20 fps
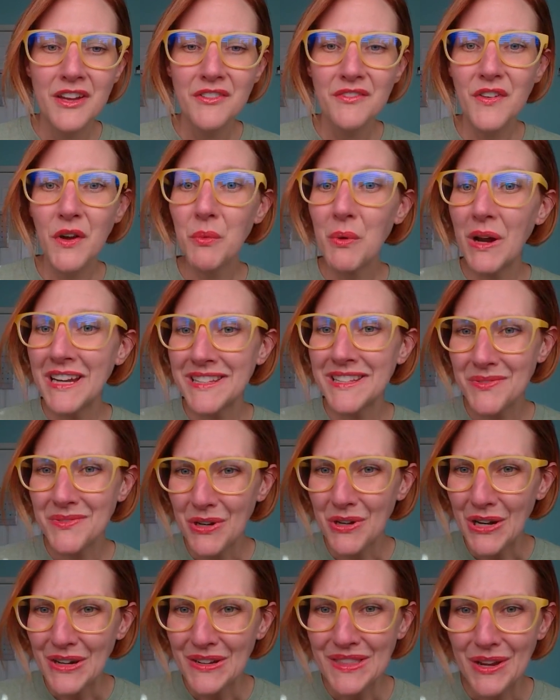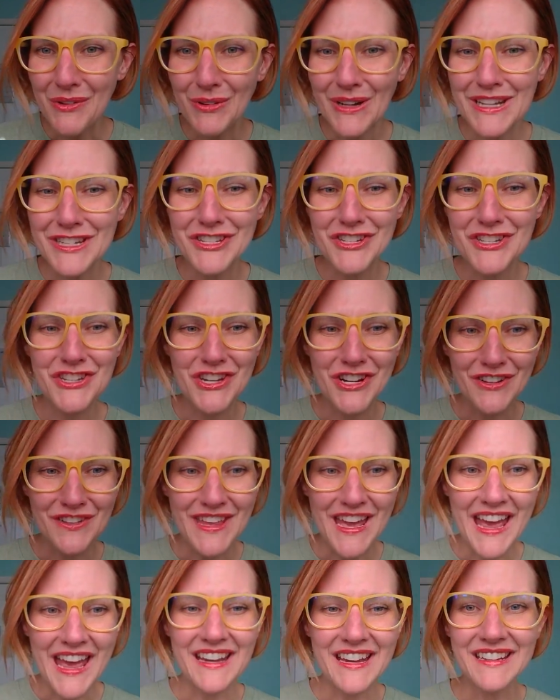for what it's worth, I wanted to share
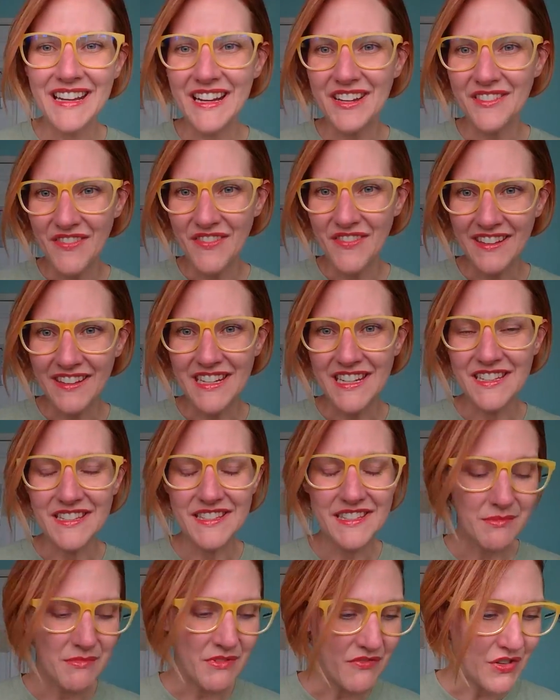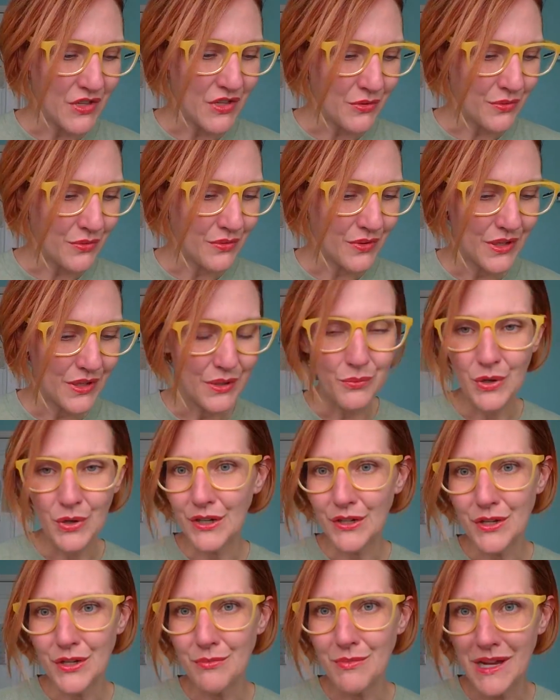that and kind of validate some of you and
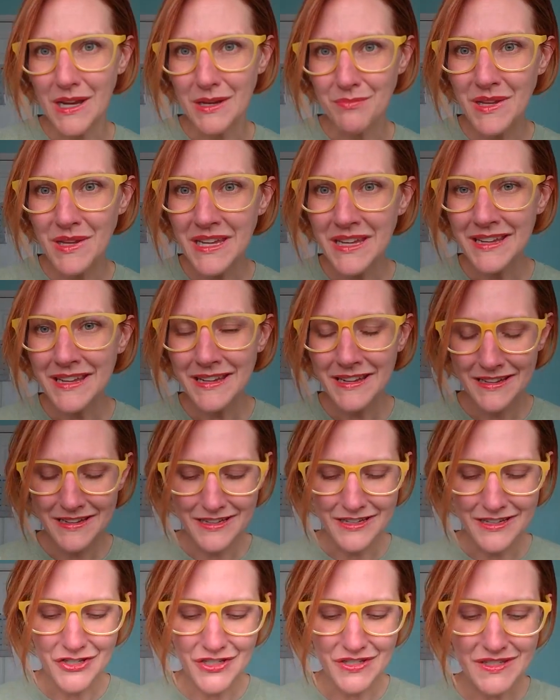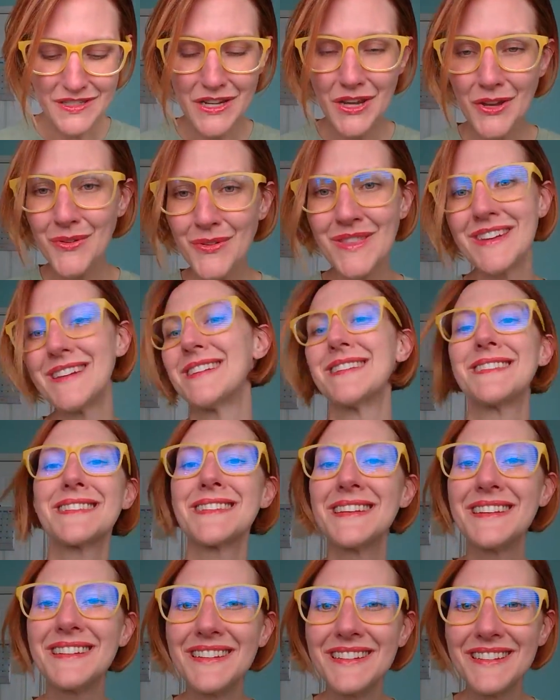where you might be, and just know
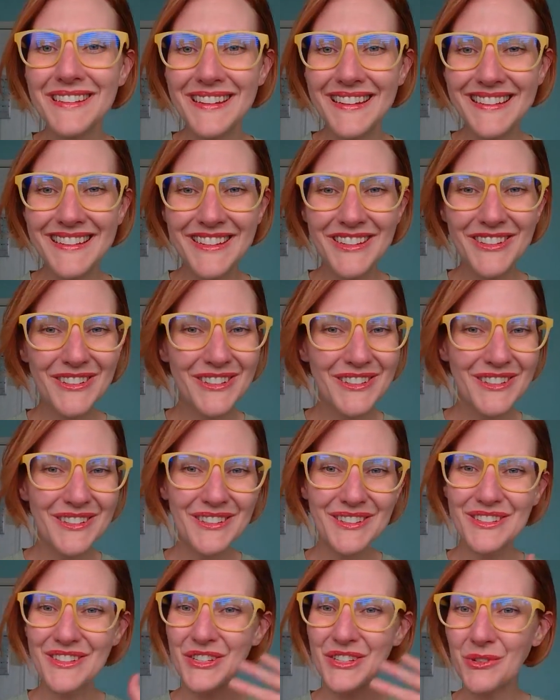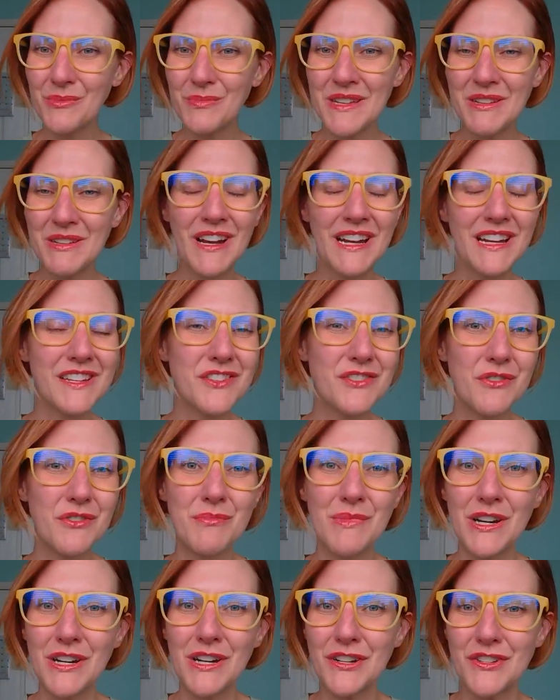that you'll be ready to
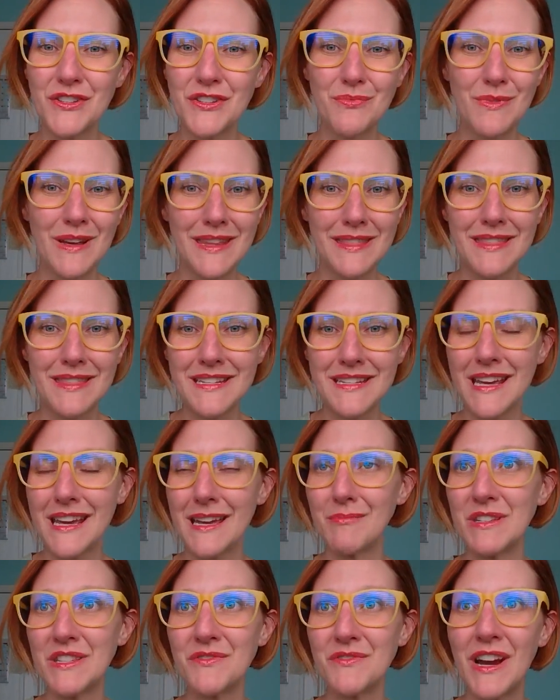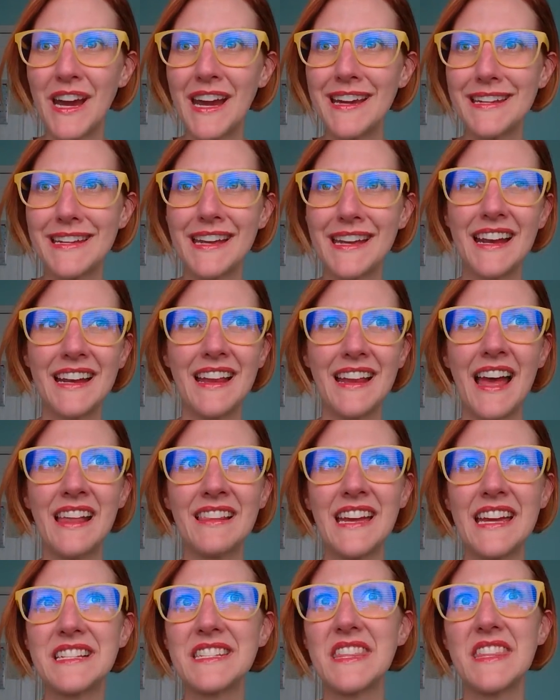emerge when the time is right. I
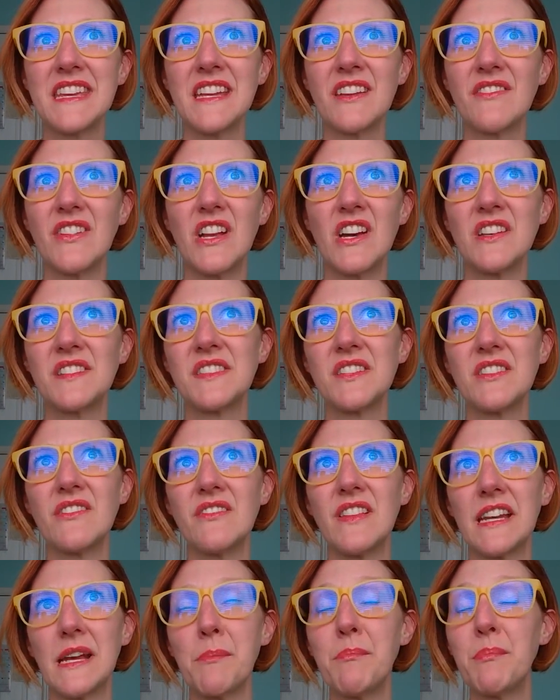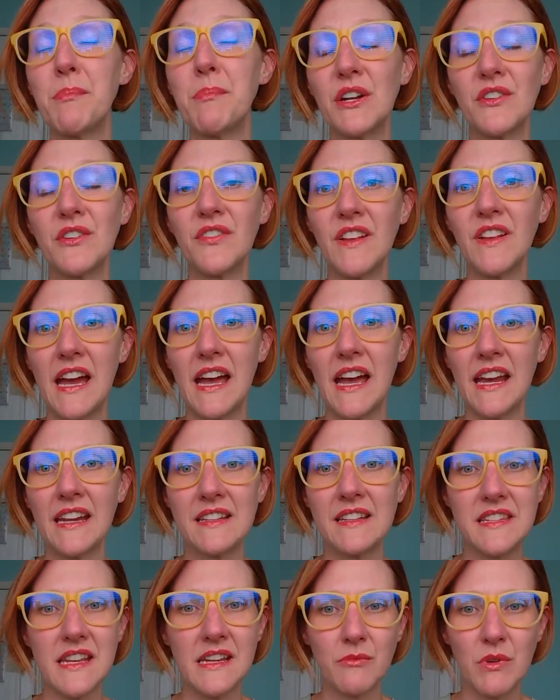like to think of it also like a butterfly.
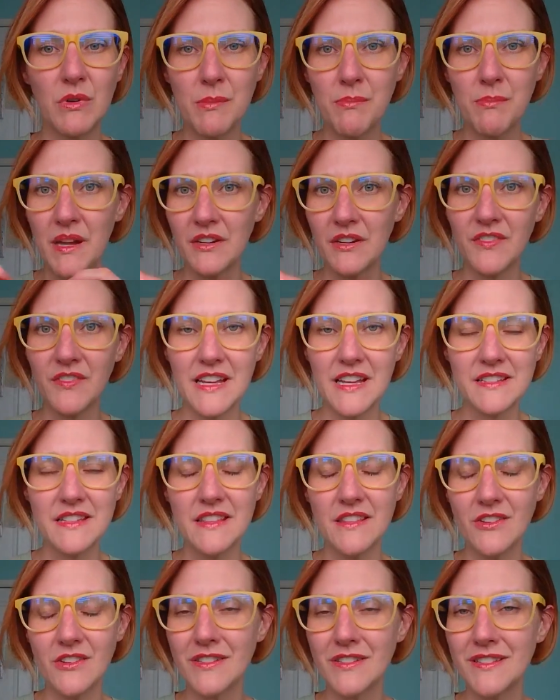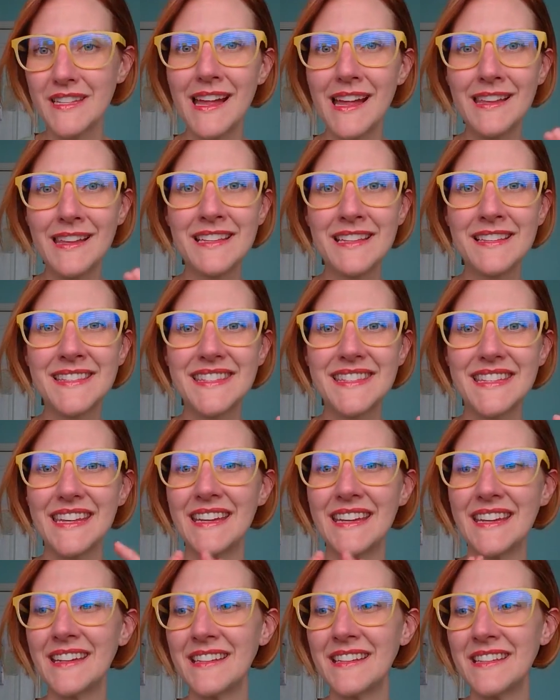It's like when a butterfly's in the chrysalis
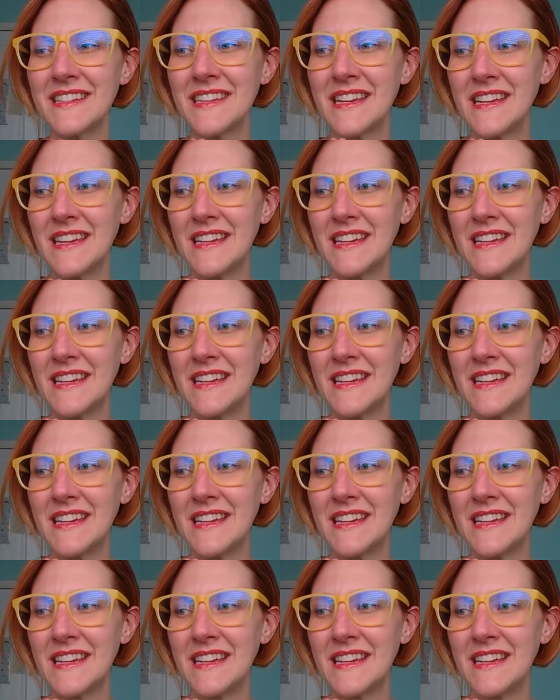and